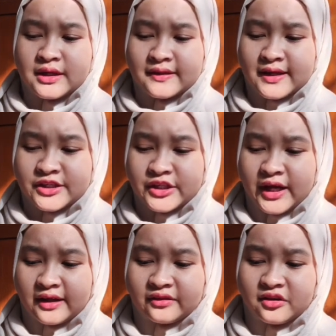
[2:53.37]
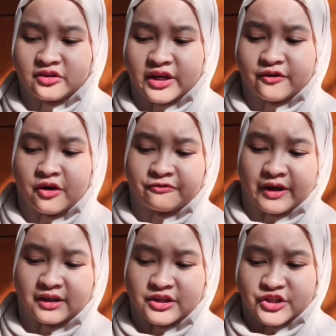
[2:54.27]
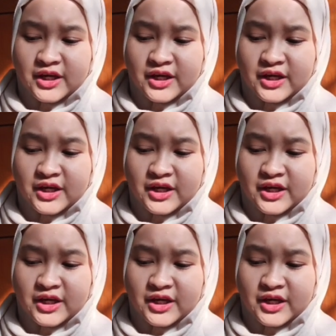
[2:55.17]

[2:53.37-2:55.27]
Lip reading: teaching and learning of English